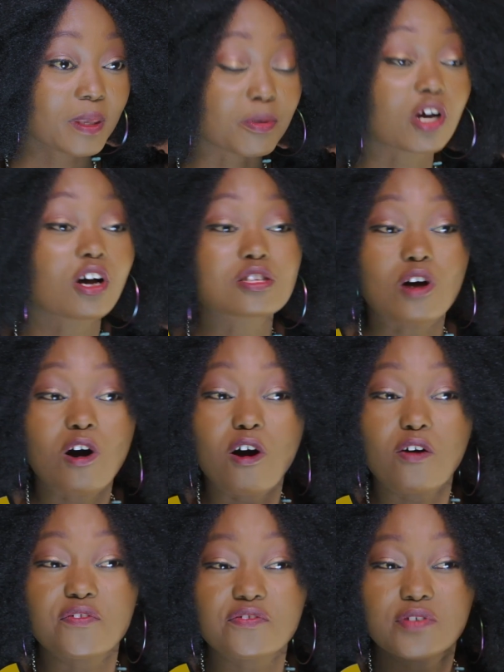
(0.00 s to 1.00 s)
because
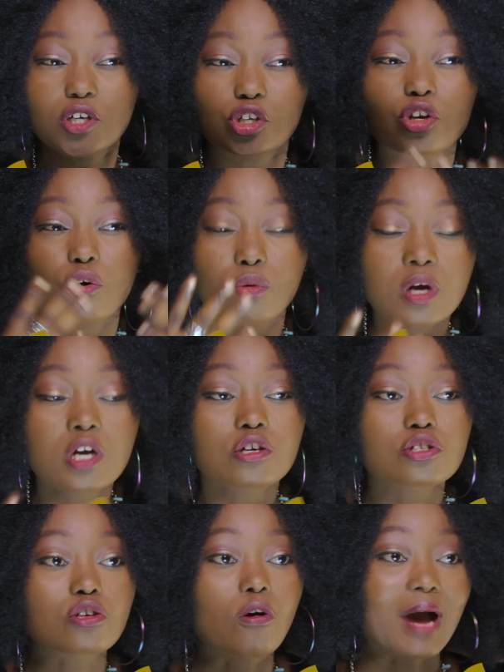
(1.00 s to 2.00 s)
of,
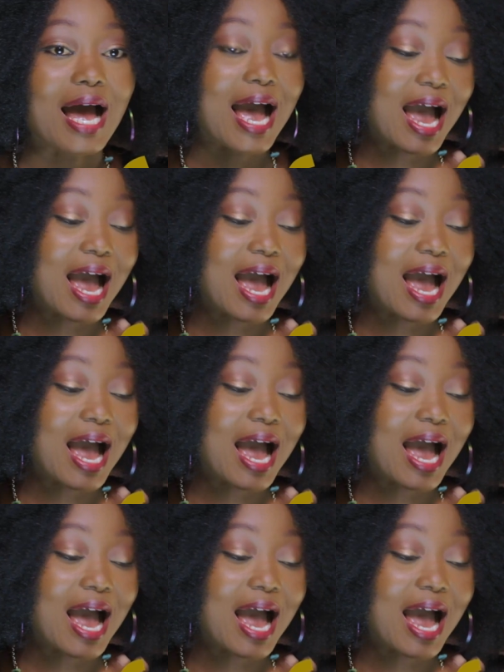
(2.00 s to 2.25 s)
So